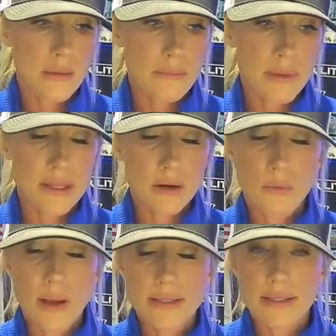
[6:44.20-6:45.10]
but there
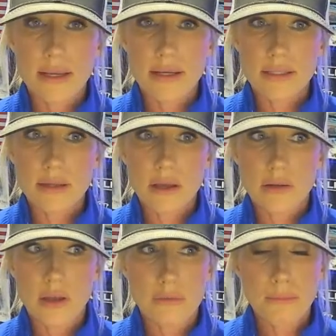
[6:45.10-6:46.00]
wasn't
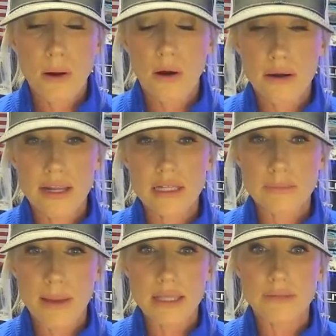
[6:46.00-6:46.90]
enough parking
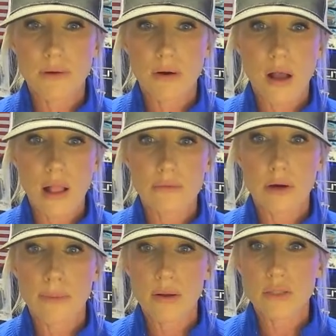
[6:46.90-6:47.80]
space for all of
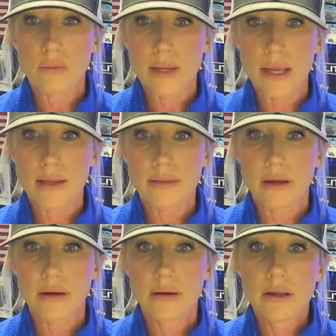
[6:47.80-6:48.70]
our boats when we got
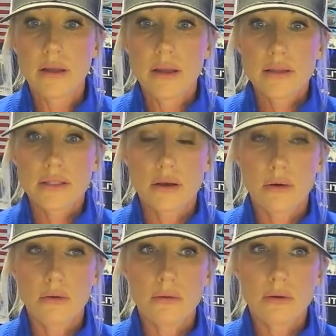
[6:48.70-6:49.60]
there.
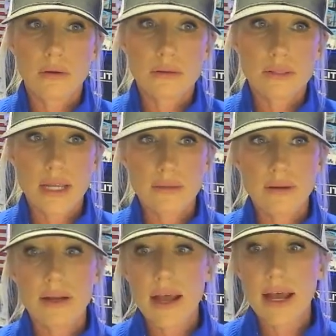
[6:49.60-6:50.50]
So Stephen
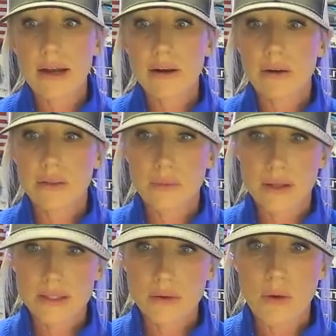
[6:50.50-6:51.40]
and I are the
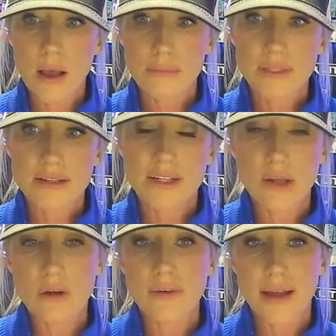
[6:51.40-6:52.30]
ones who opted to
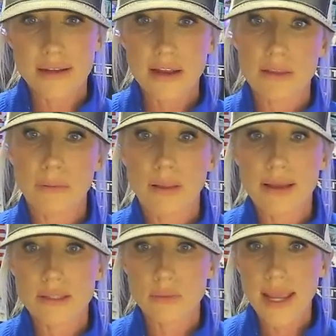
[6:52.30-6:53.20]
go find another
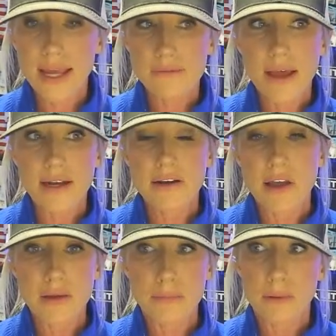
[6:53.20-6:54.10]
place. So we had to find
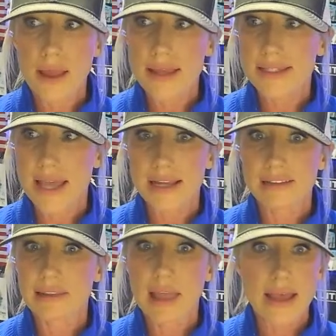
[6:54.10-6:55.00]
another place like
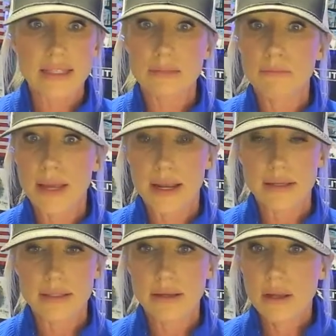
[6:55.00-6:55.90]
last
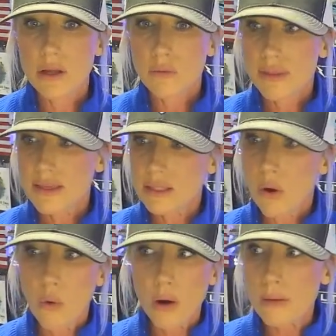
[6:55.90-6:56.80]
minute with this
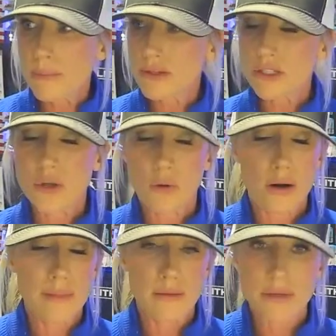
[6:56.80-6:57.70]
horrible
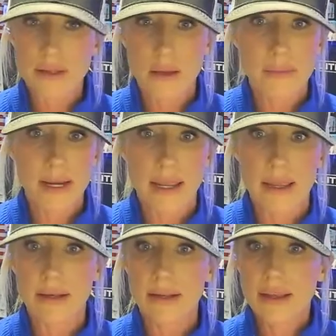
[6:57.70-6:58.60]
storm that was coming
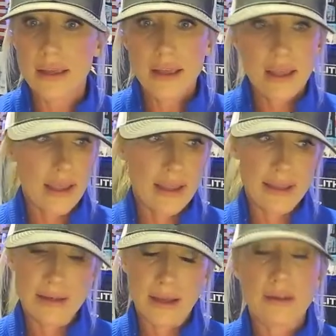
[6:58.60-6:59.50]
in.
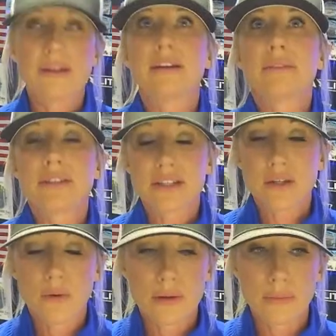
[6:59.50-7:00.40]
And it was just
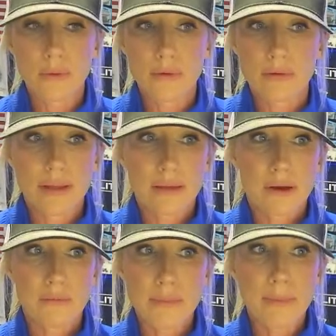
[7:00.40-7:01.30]
horrible.
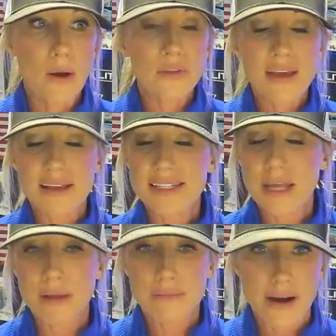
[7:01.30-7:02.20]
We both got
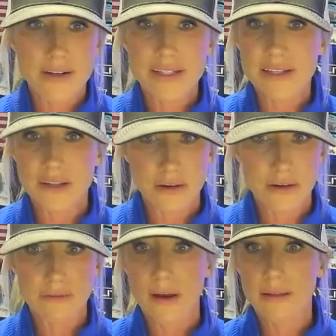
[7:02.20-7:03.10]
stomach viruses during
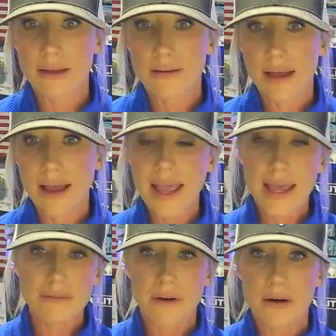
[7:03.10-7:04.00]
Eufaula. I had
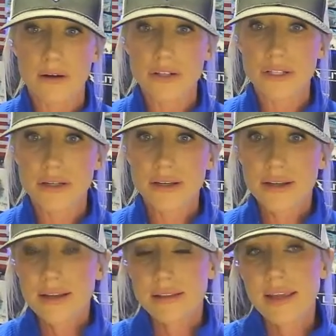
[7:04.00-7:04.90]
it first.
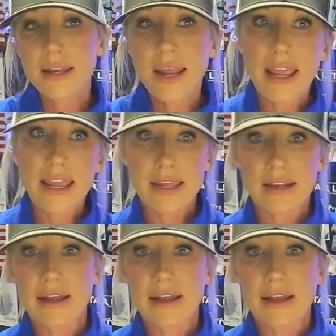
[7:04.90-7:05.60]
Then he ended